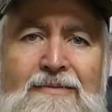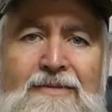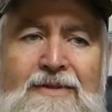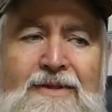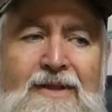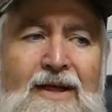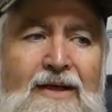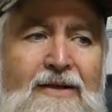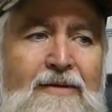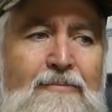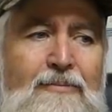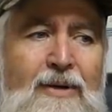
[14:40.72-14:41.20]

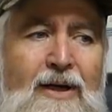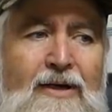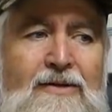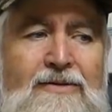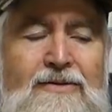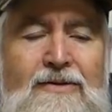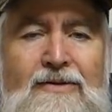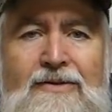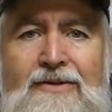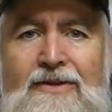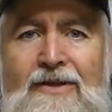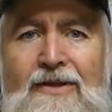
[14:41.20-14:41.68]
so the
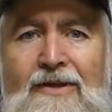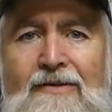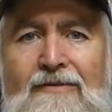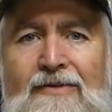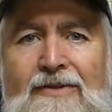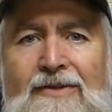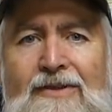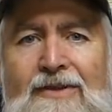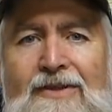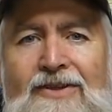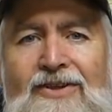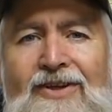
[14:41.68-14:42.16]
postal
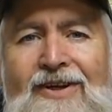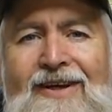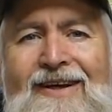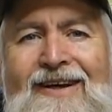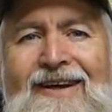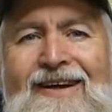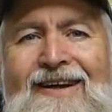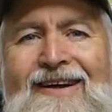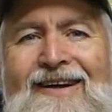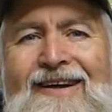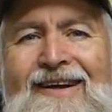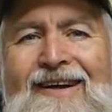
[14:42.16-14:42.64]
services,
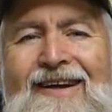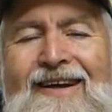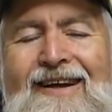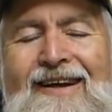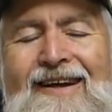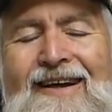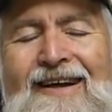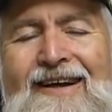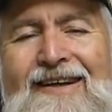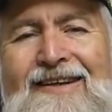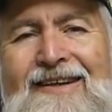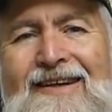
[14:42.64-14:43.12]

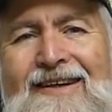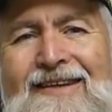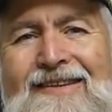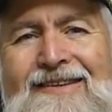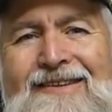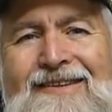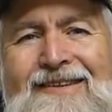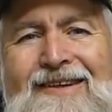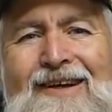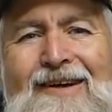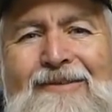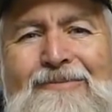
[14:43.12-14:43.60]

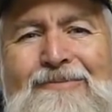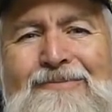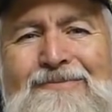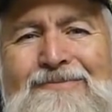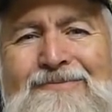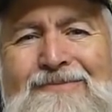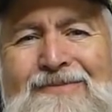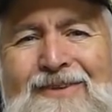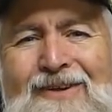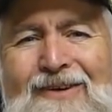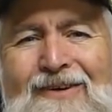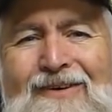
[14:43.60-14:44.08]
it's
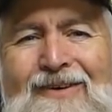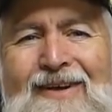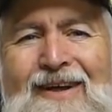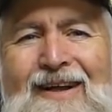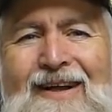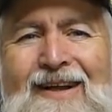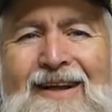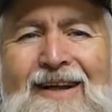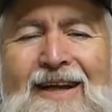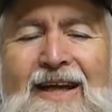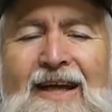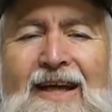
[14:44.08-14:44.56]
gone to
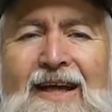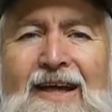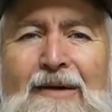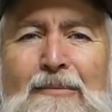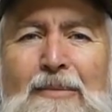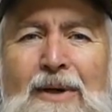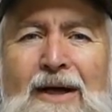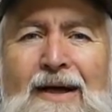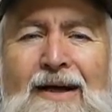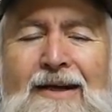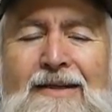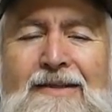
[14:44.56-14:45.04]
hell in a
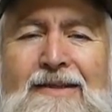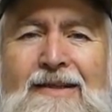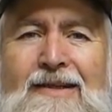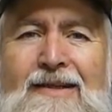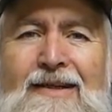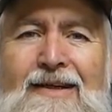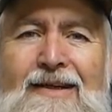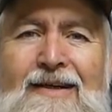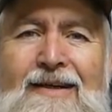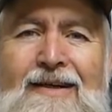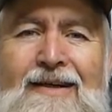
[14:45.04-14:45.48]
handbasket.